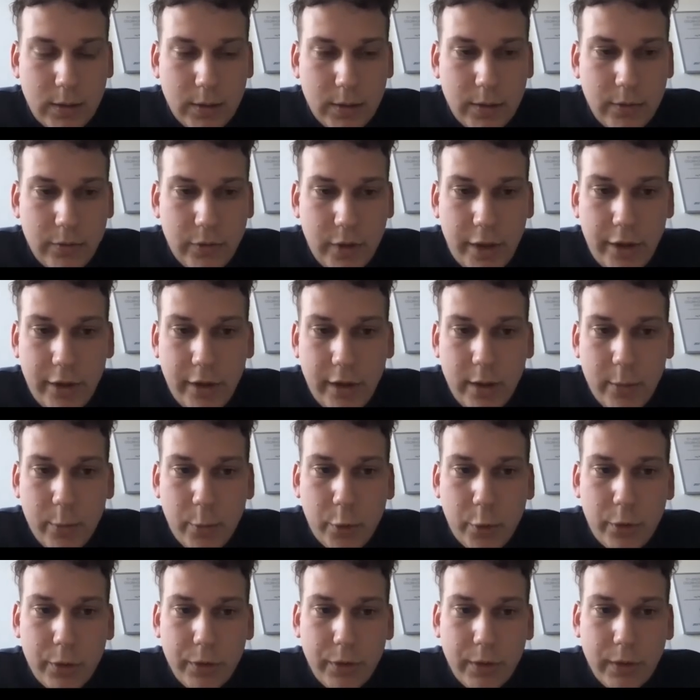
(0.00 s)
very
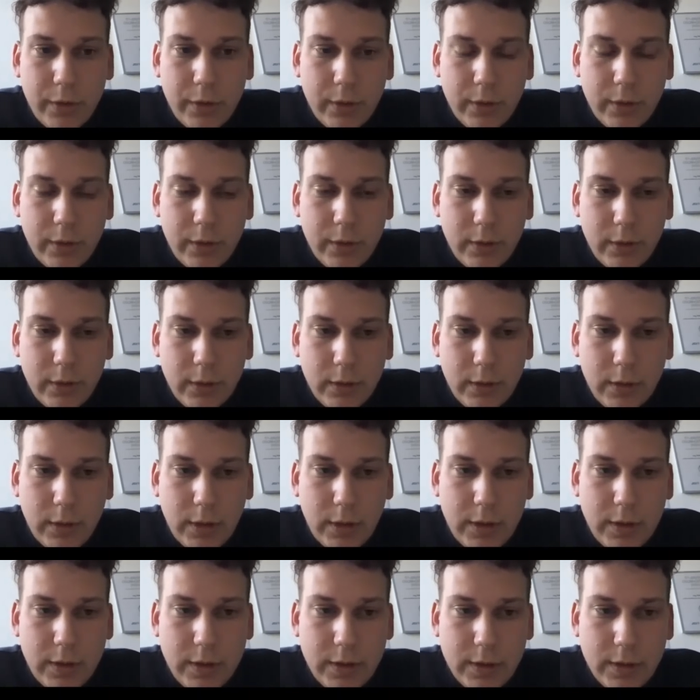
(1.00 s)
important
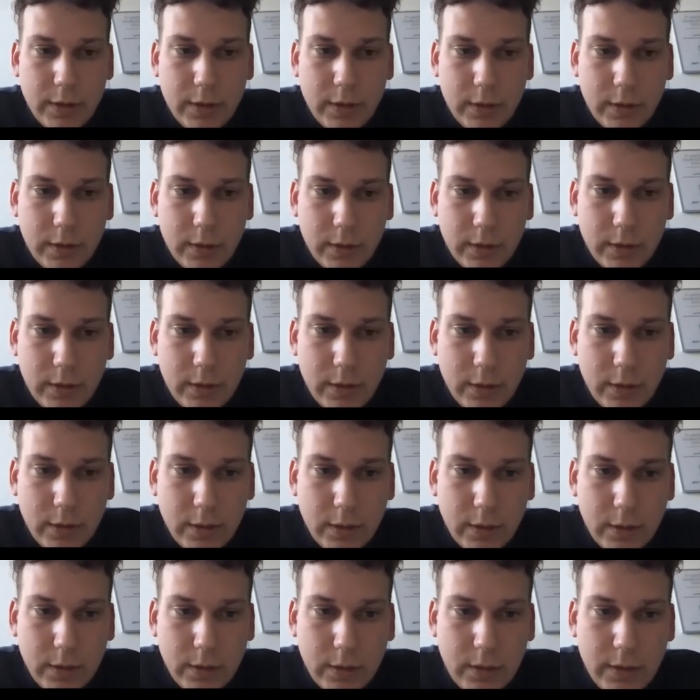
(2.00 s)
is
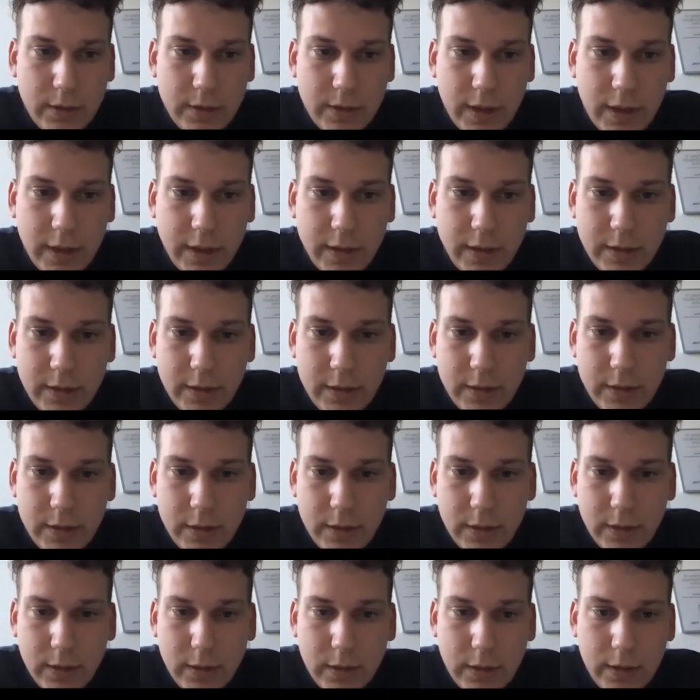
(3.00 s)
this
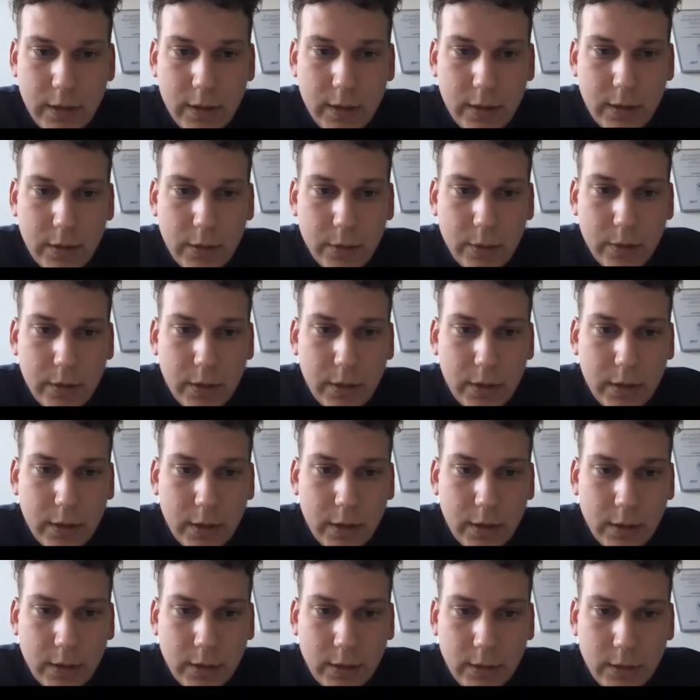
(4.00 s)
axis leading to
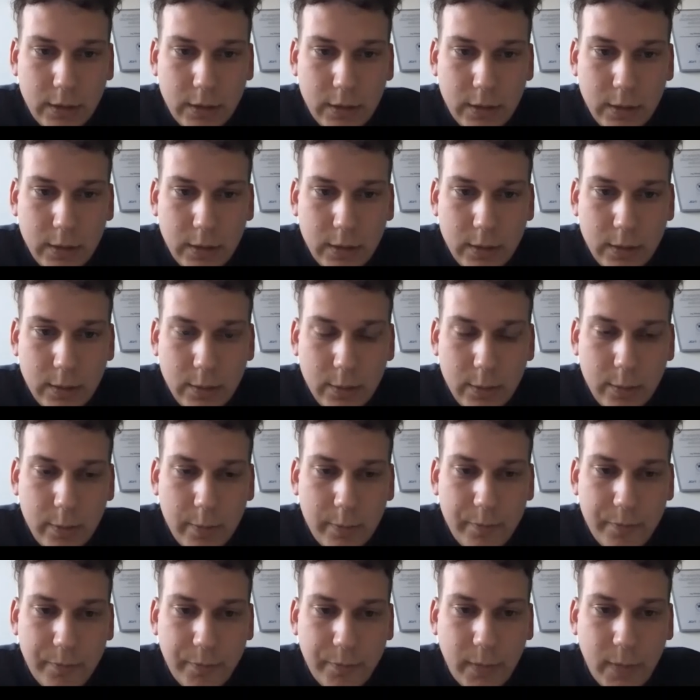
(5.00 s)
the
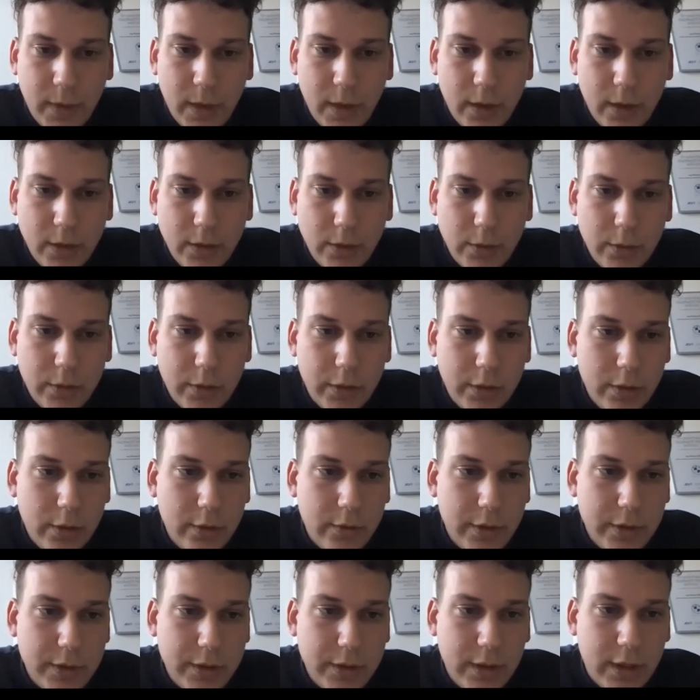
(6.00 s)

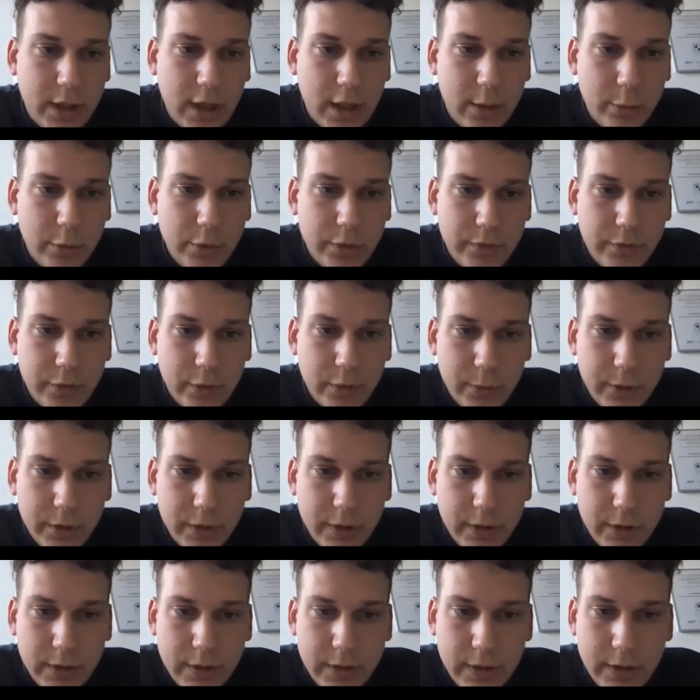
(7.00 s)
university campus from
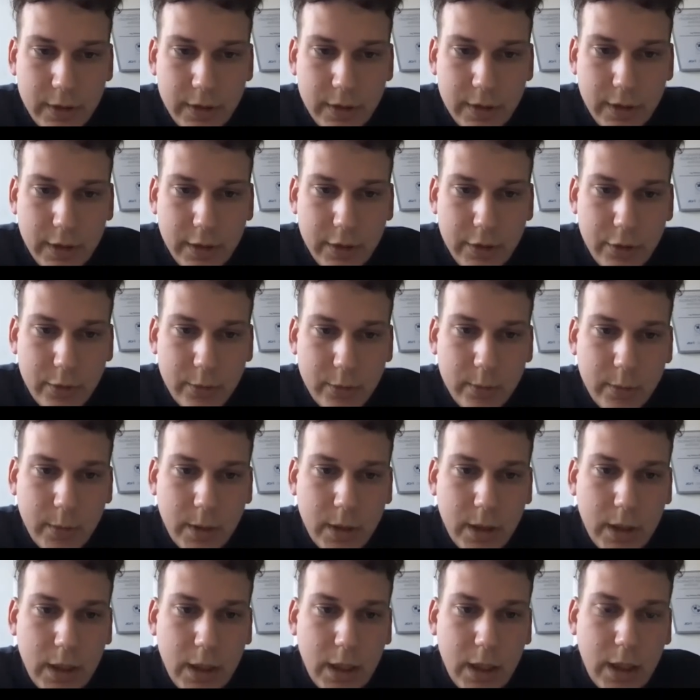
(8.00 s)
the city centrum,
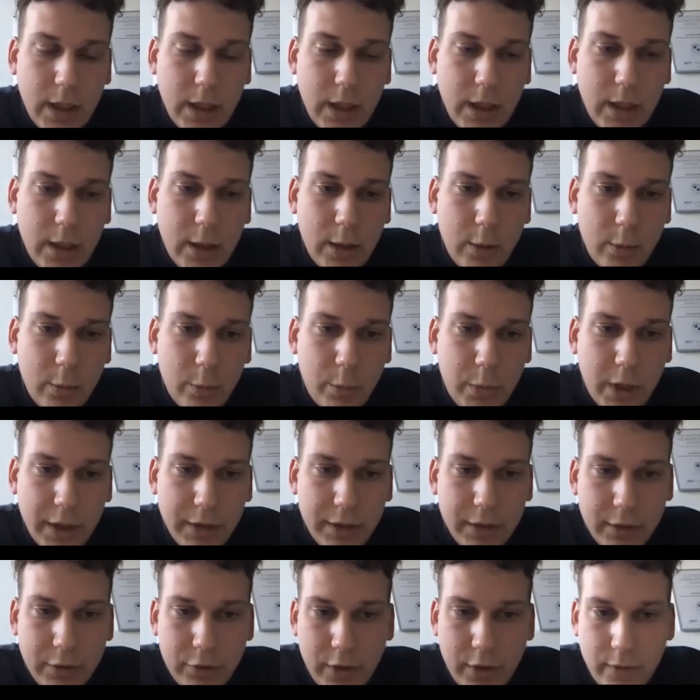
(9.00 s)

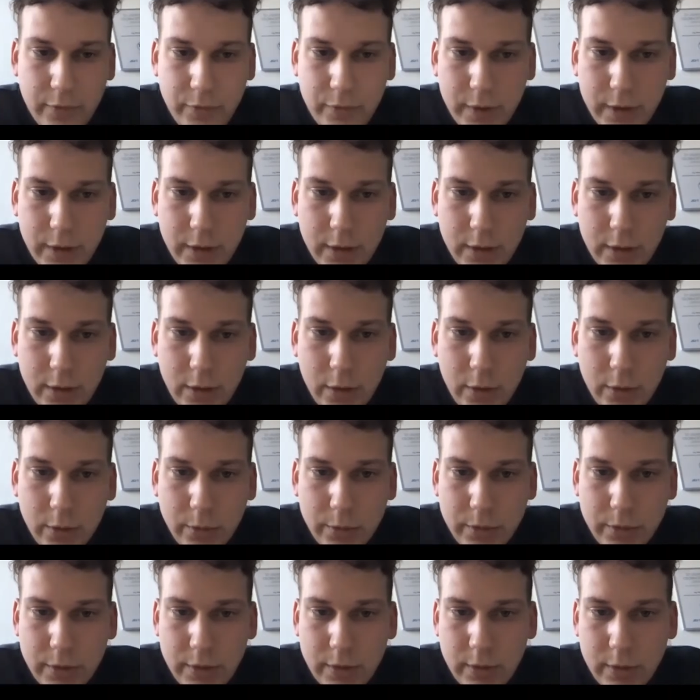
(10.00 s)
but the traffic
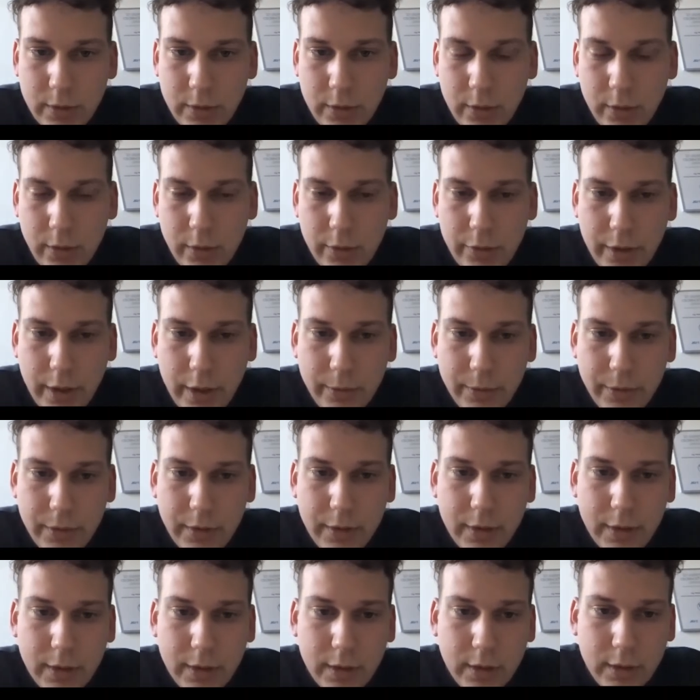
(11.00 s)
goes all
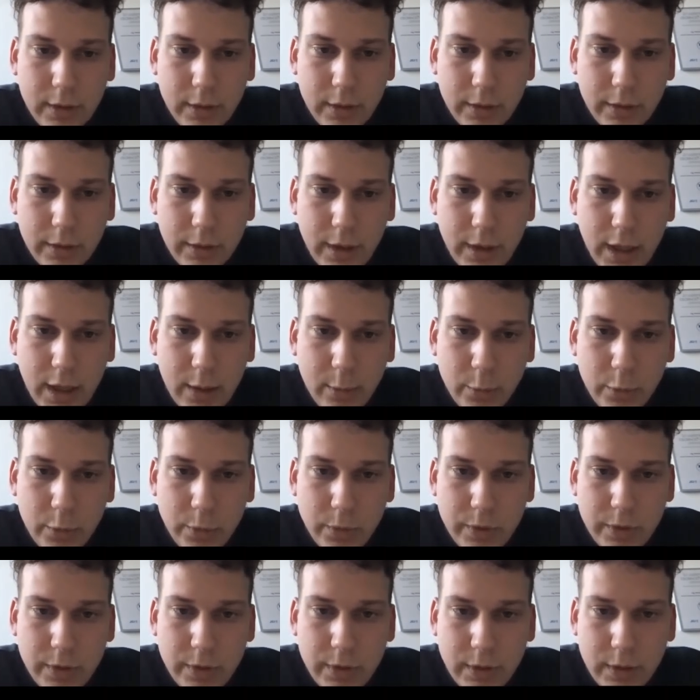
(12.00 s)
around the
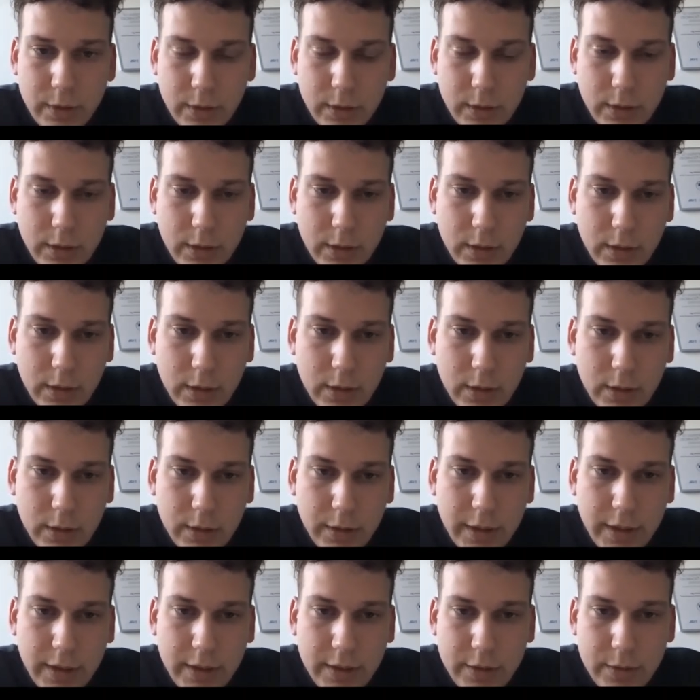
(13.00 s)
campus
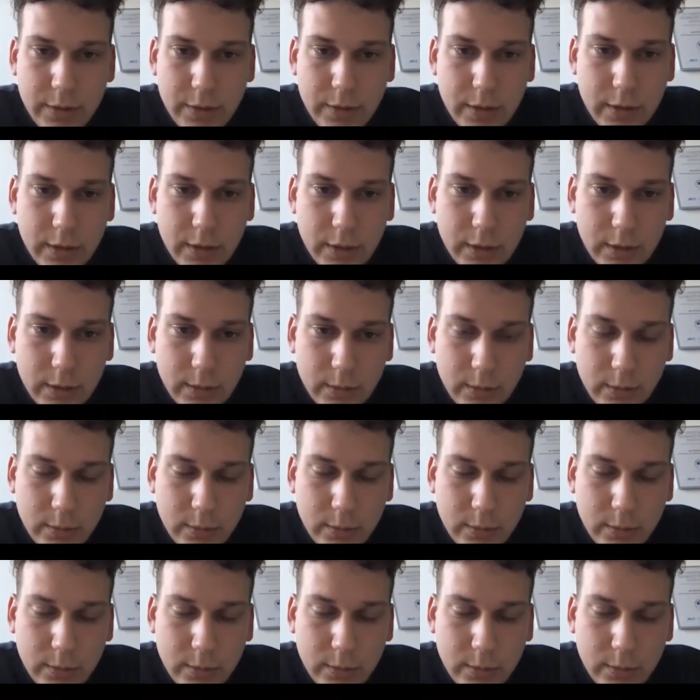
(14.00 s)
next to the